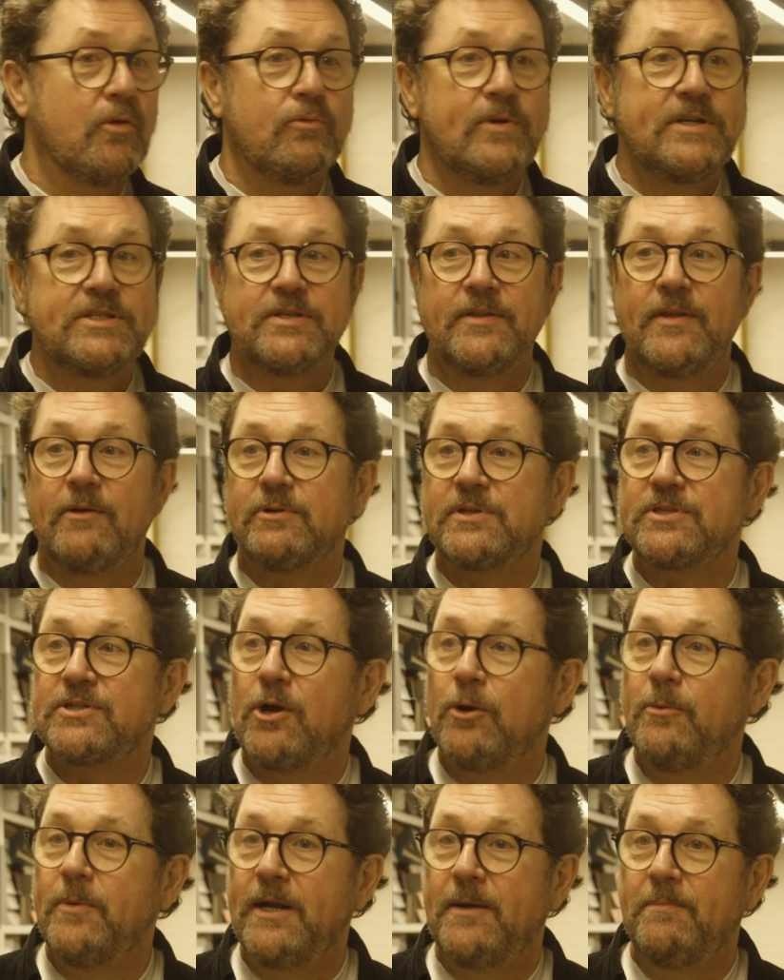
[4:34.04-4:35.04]
reason there are
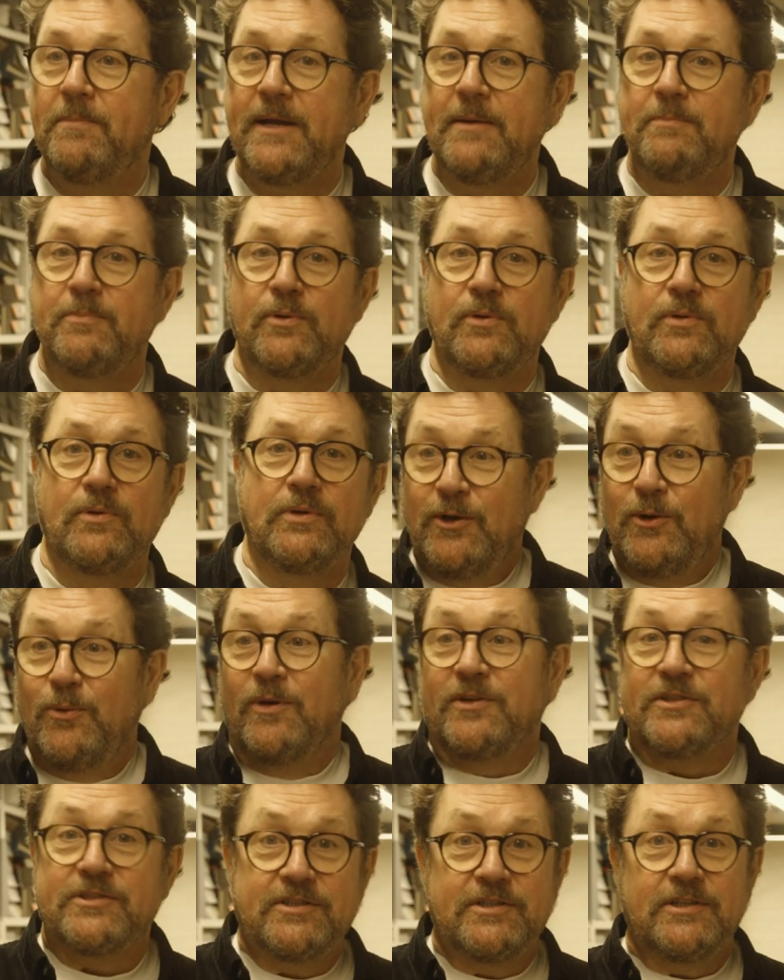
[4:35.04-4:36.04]
so many people who
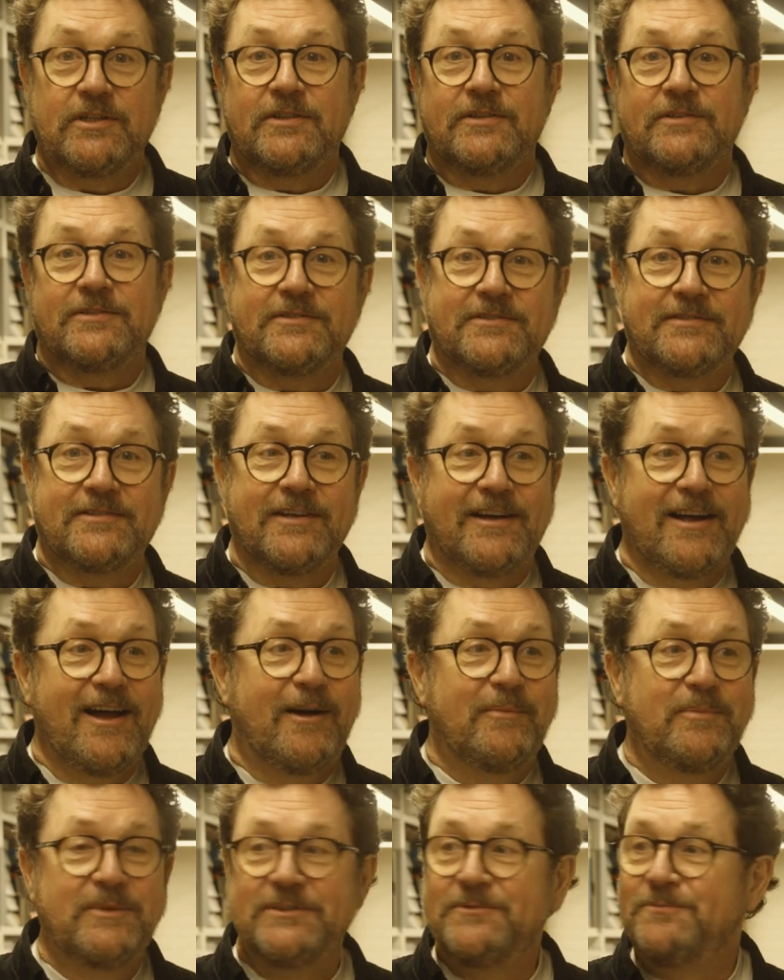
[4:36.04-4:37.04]
want to
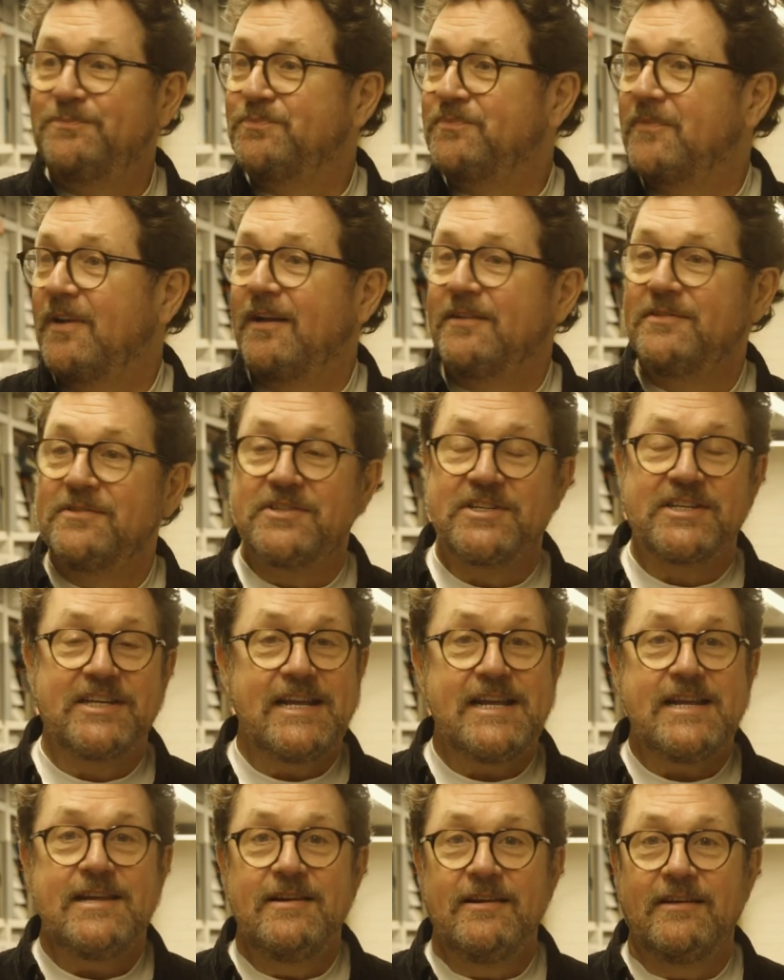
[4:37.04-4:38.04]
come and
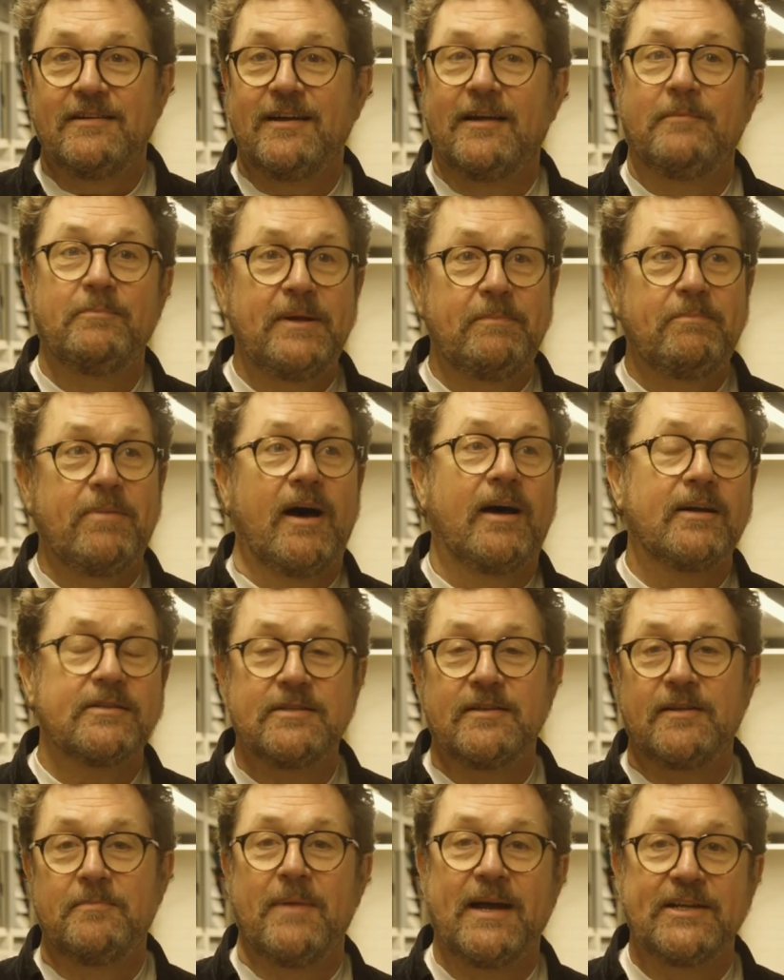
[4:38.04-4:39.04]
see and be part
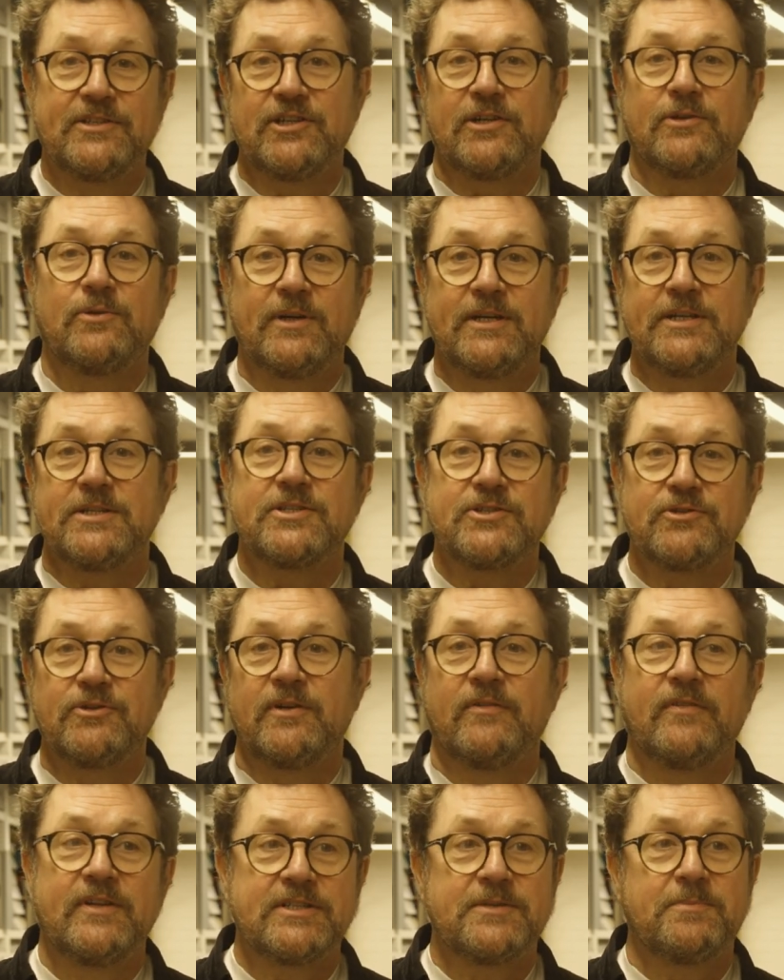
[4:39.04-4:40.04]
of the magical
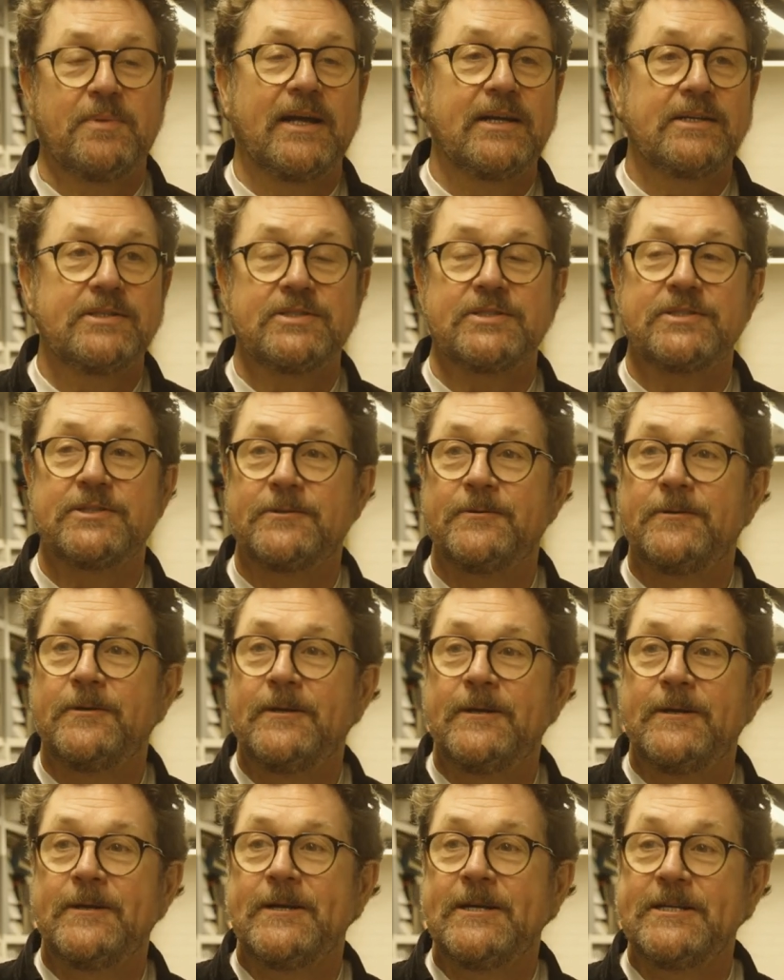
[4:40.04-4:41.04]
history of this place
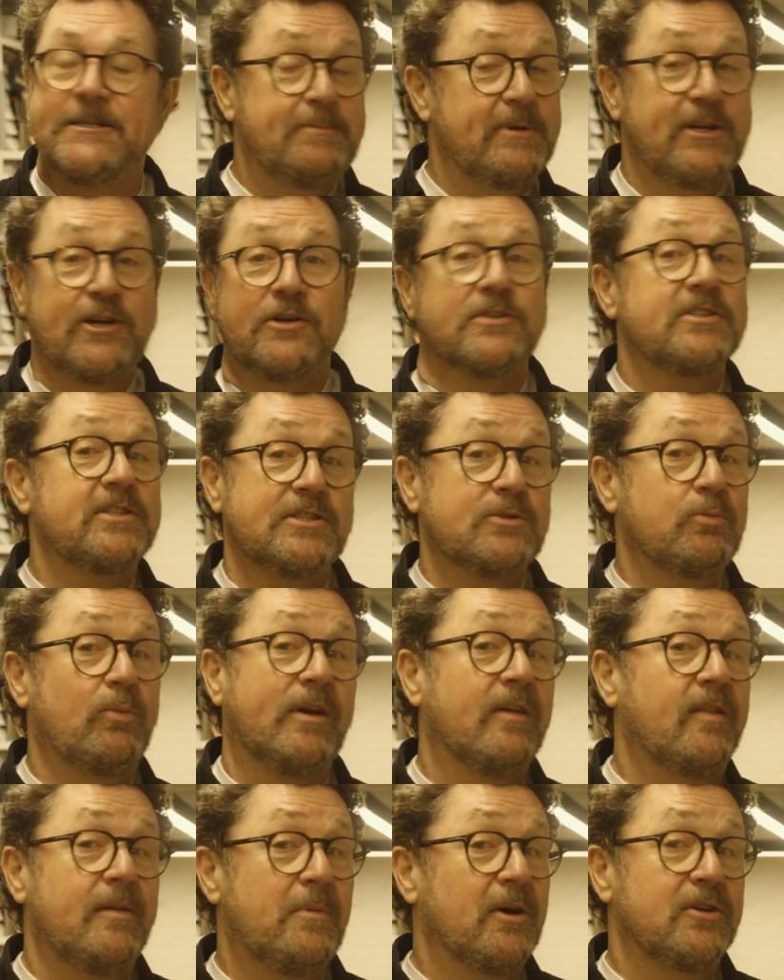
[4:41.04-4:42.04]
is because it's
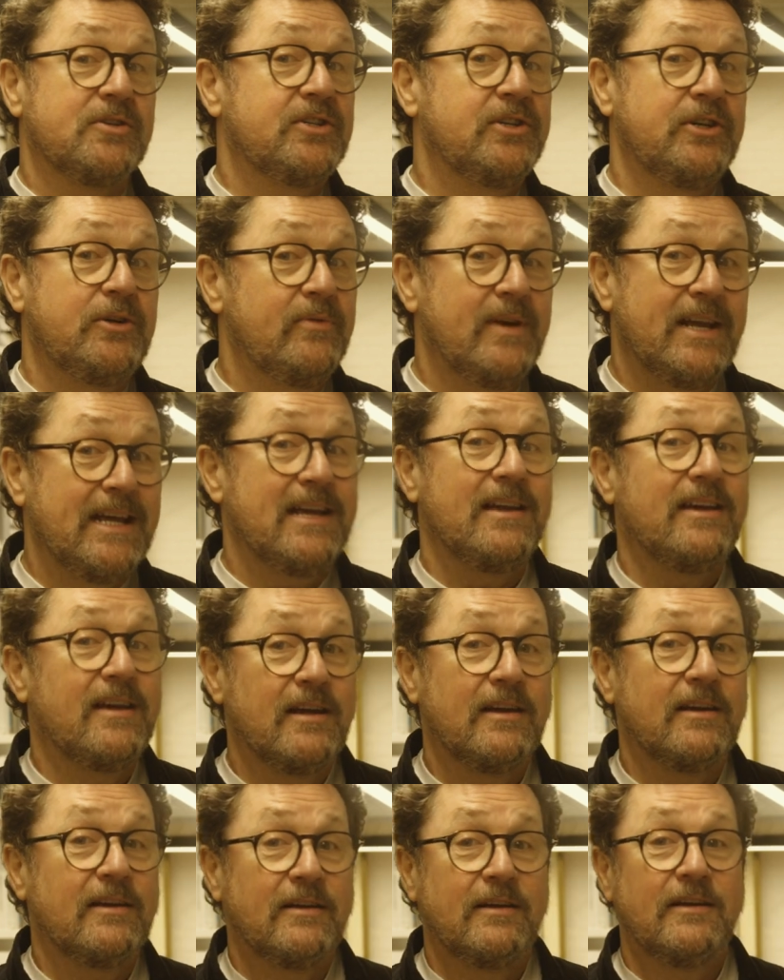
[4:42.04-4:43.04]
one of the most
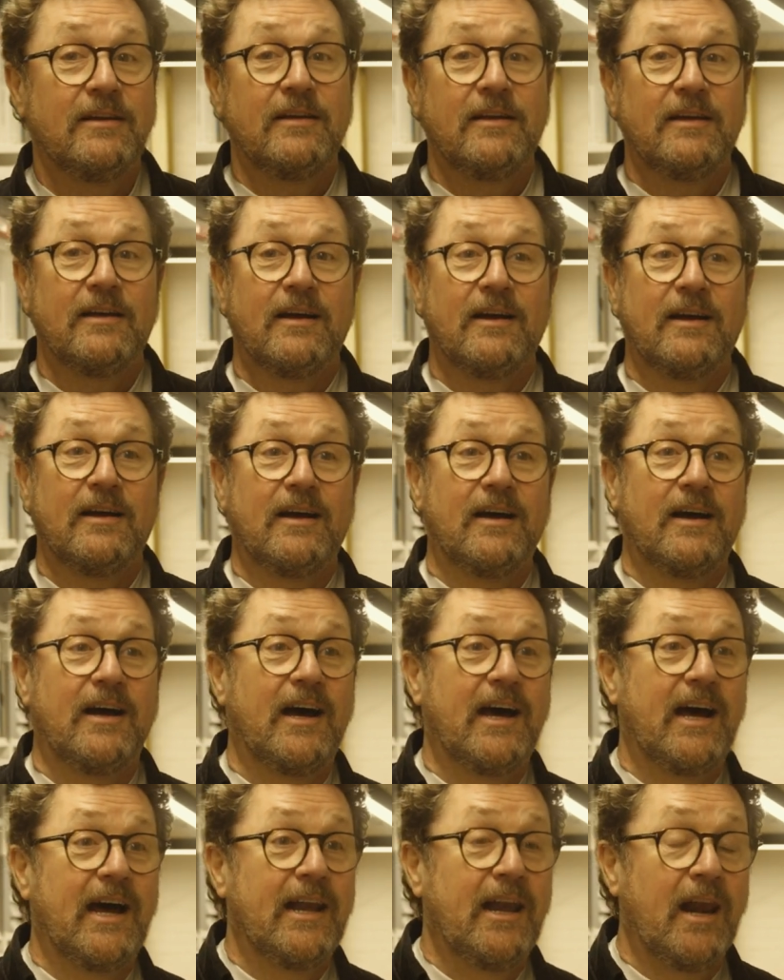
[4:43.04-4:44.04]
unique
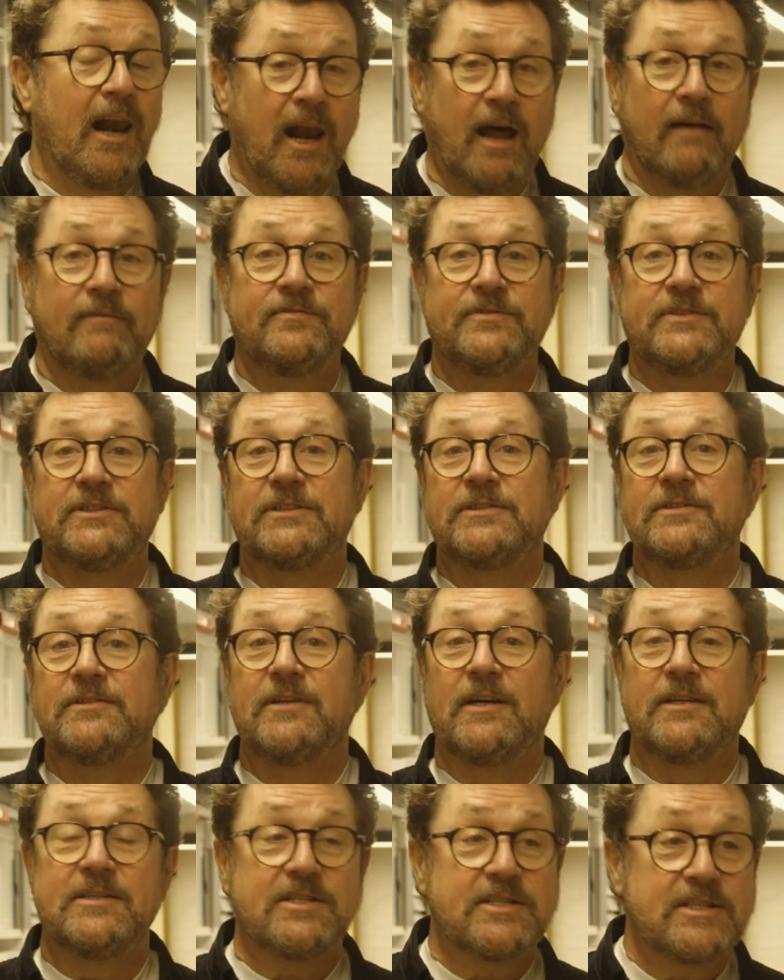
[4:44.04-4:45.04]
and loved
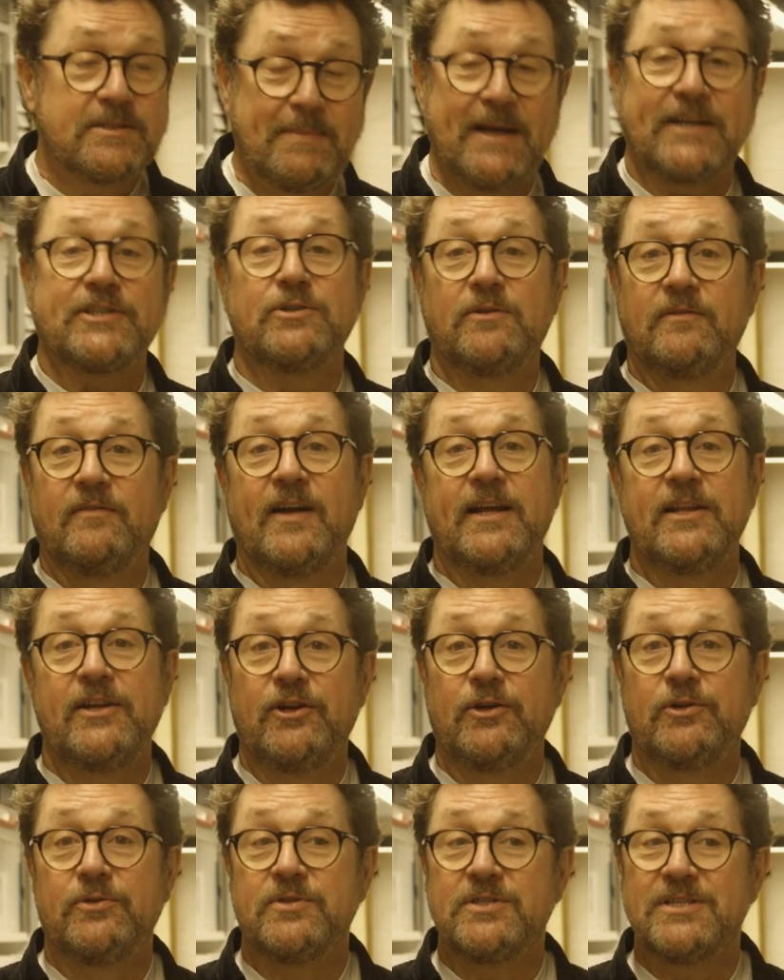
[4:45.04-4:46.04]
and special
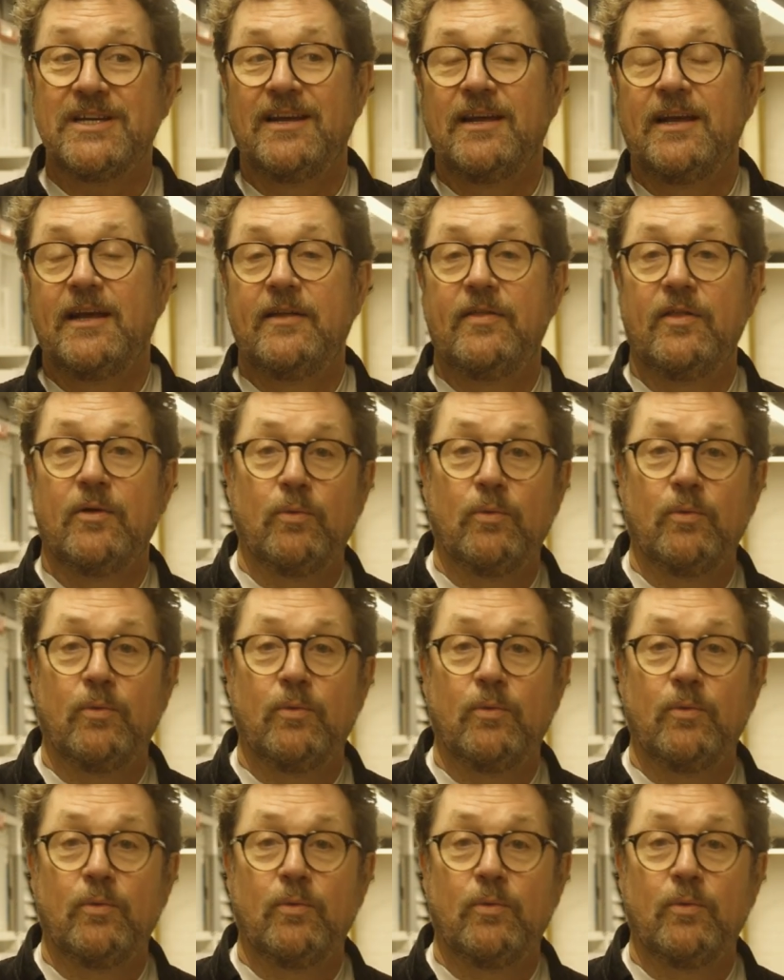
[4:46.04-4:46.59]
venues in the